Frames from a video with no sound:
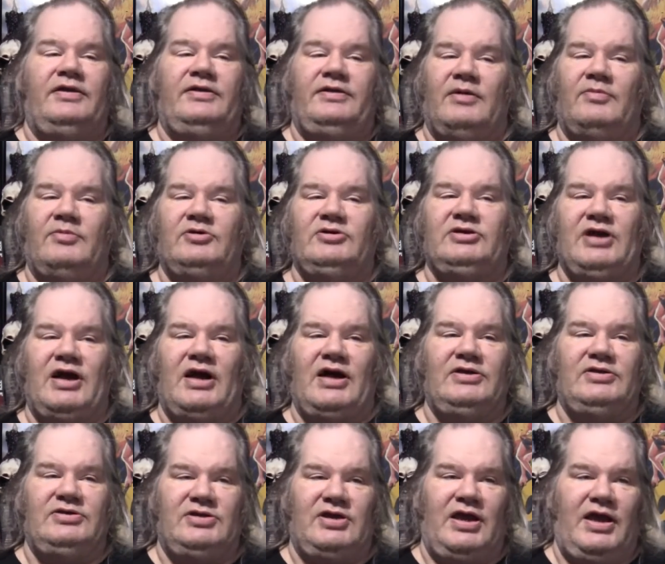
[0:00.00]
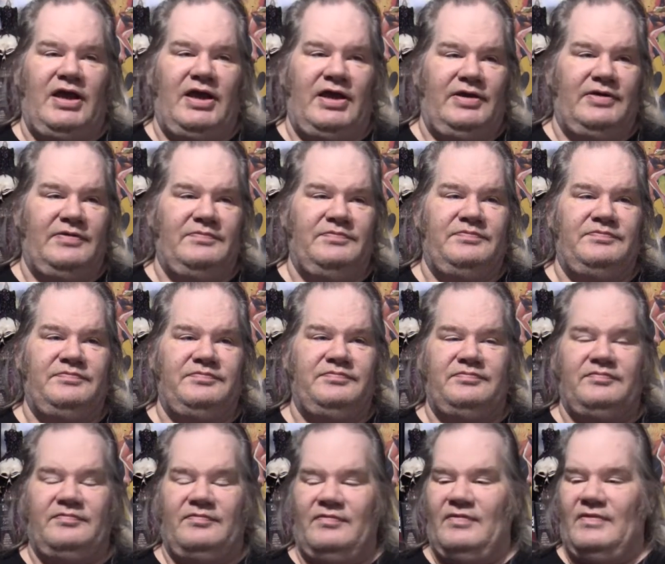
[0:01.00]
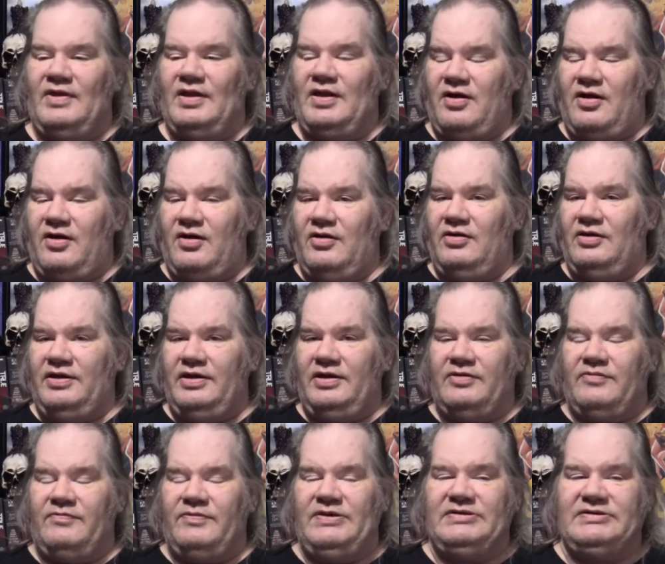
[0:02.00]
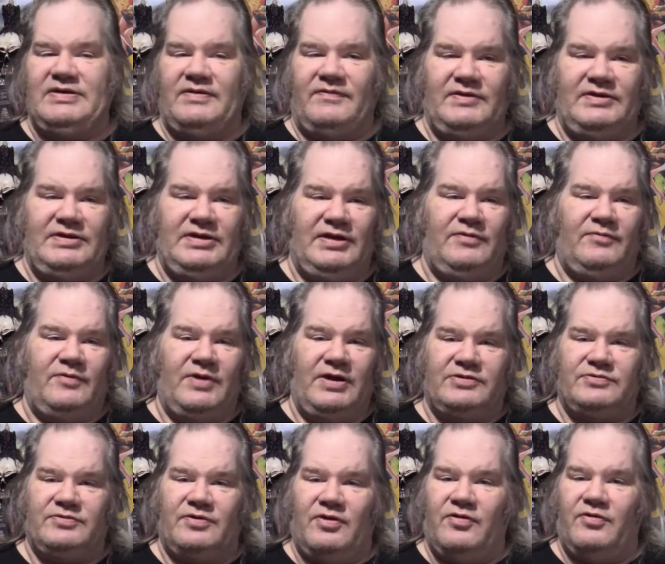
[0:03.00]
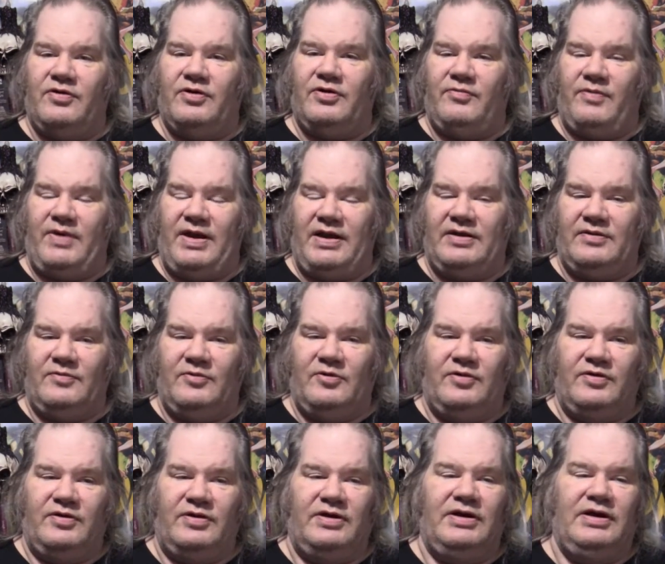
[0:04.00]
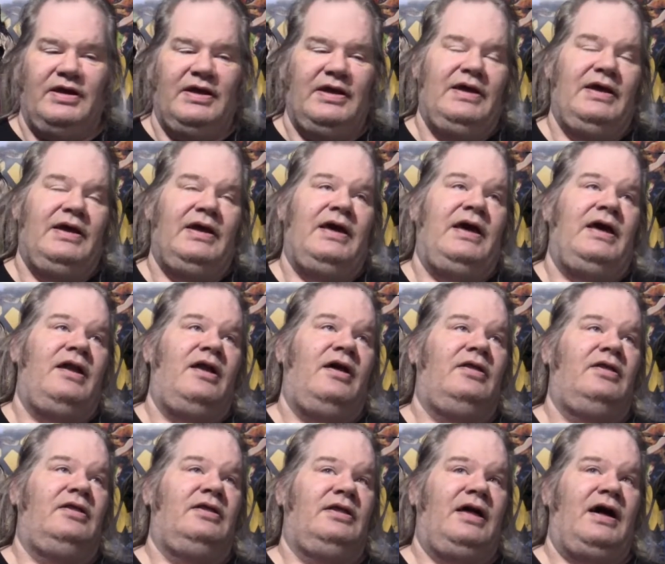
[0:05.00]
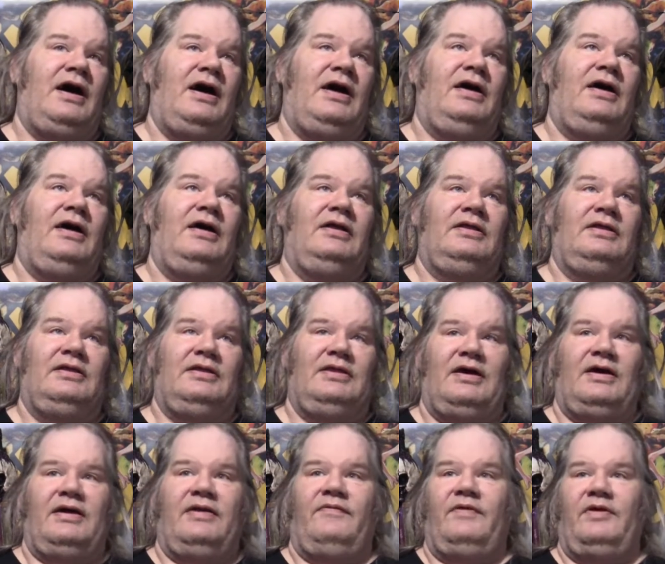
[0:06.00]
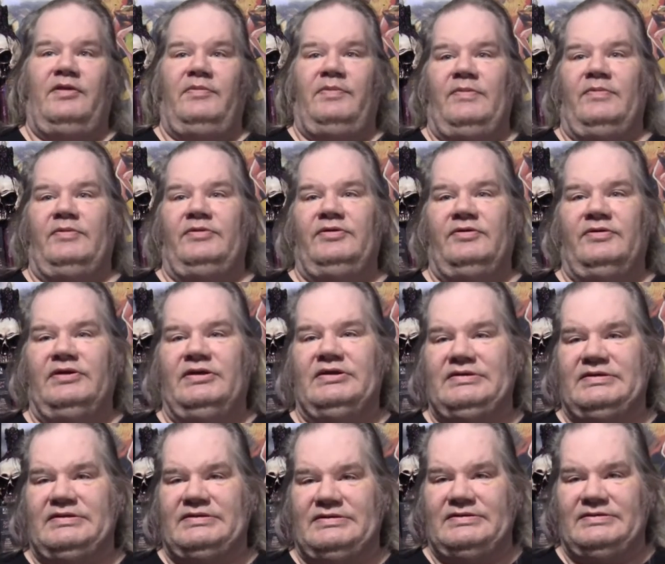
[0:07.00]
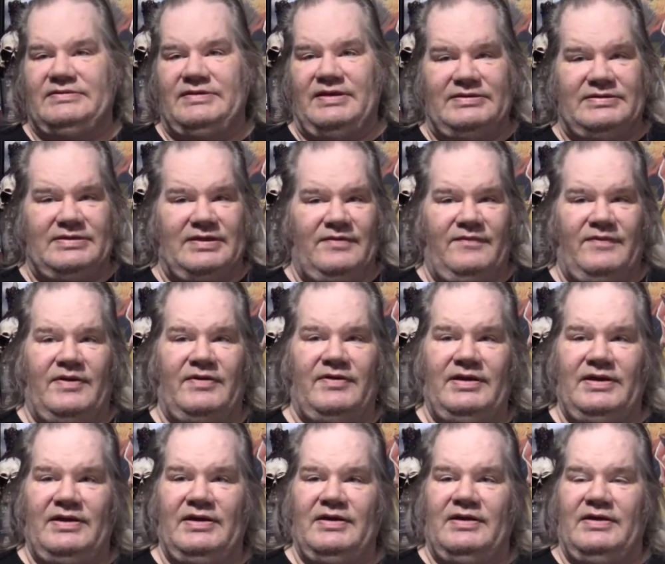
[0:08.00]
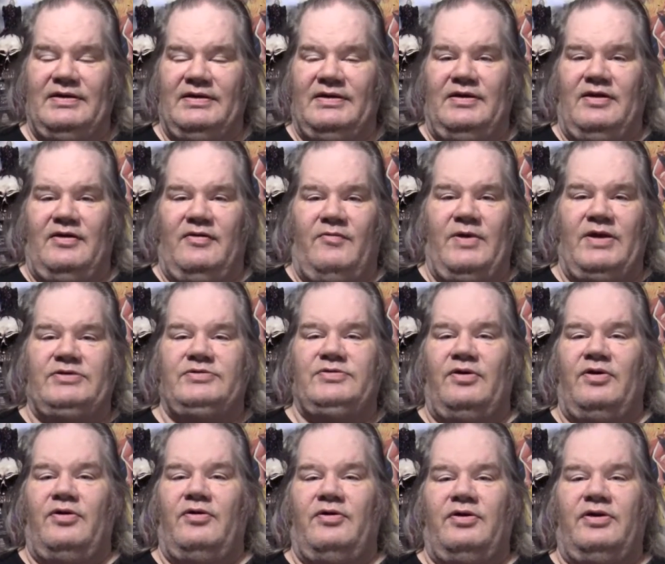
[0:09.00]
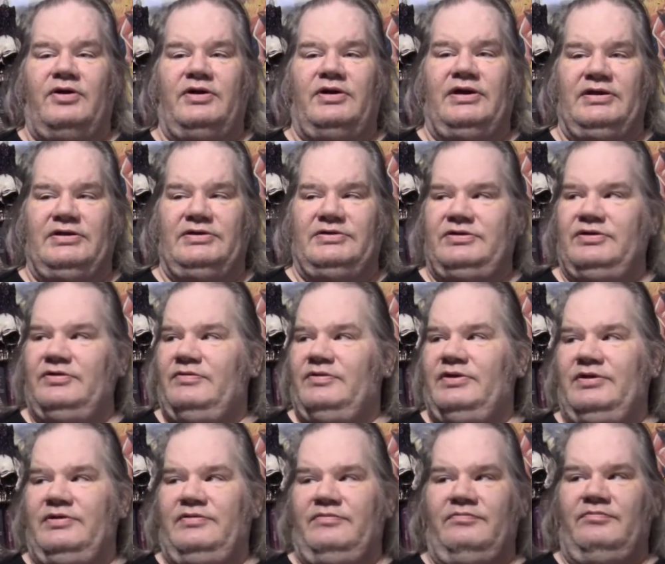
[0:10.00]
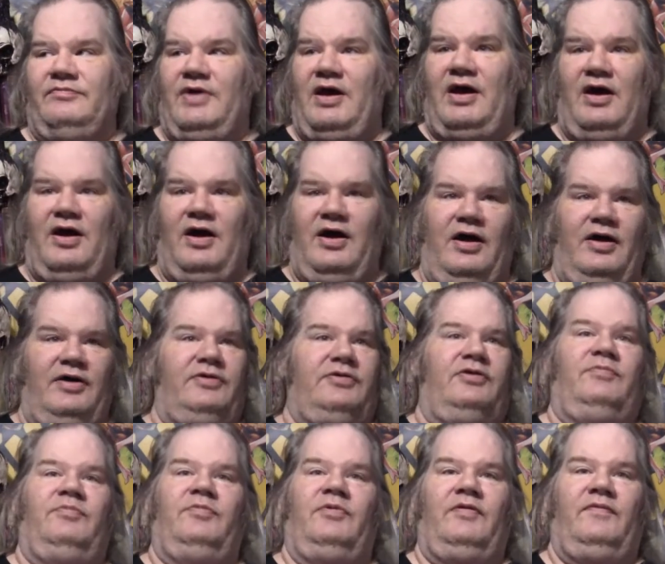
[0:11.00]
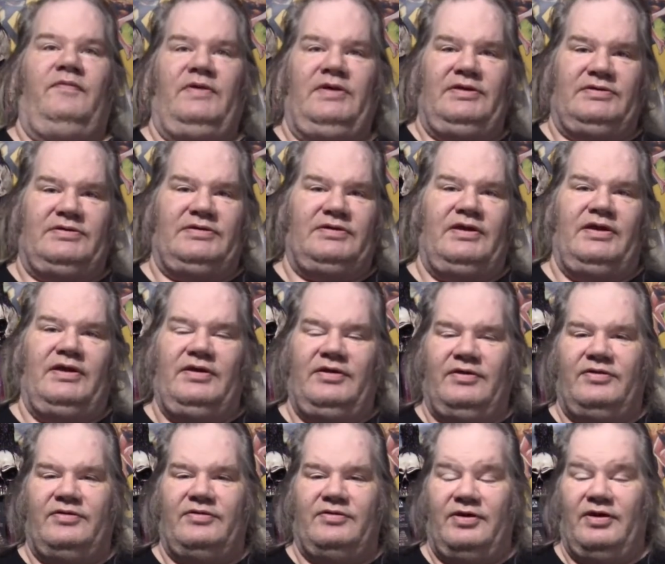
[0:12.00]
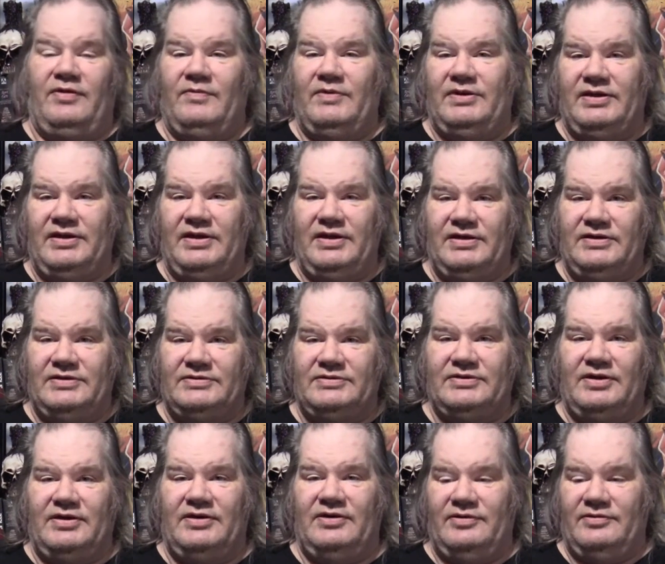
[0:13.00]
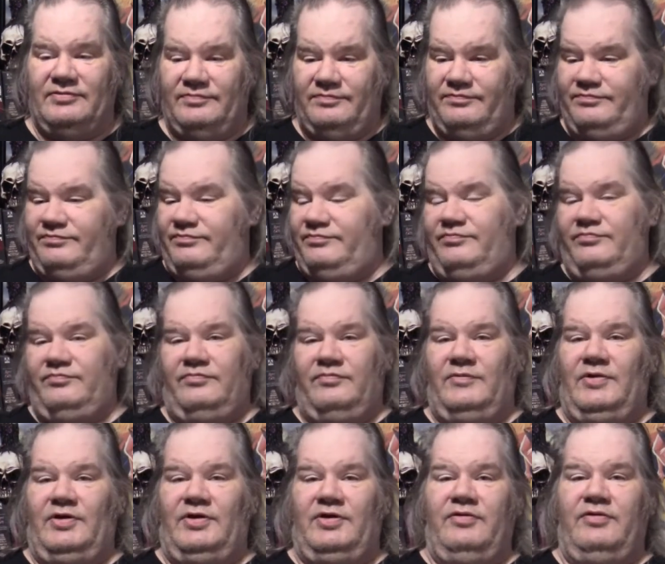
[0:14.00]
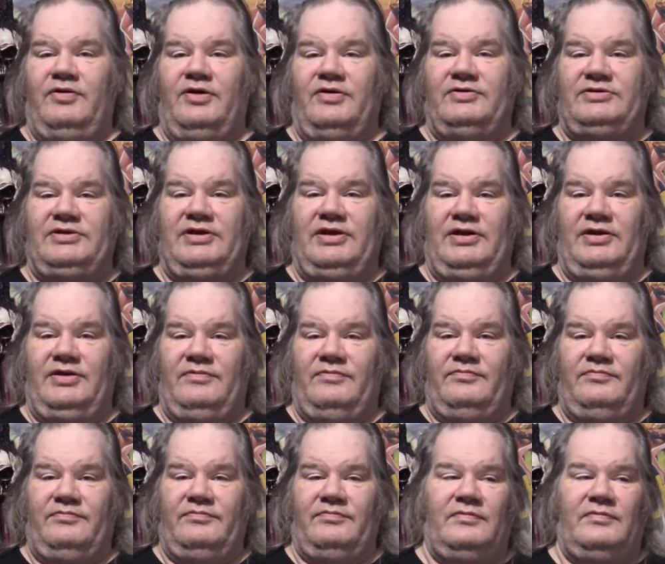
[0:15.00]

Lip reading: Double Shot J. Carly, 317. Retro Horror, Random Horror. And a lot of other people doing this. It's a very... Retro Horror is doing 100 movies in 31 days. So, kudos to him.